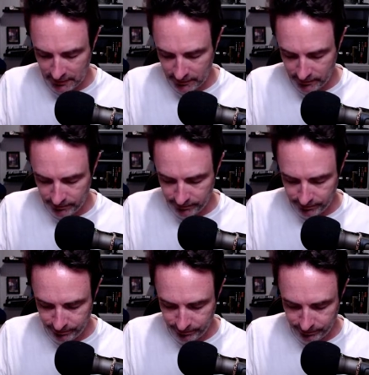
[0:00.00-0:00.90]

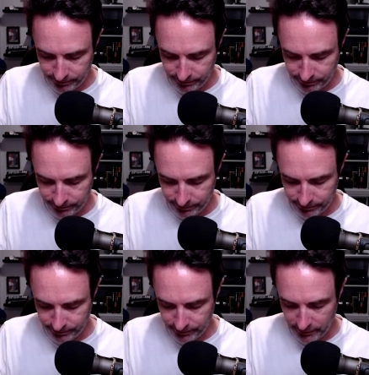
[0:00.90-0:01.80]

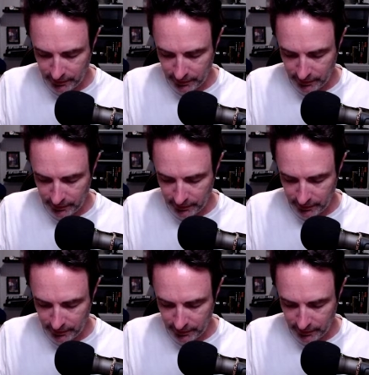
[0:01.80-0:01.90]
(no one is talking)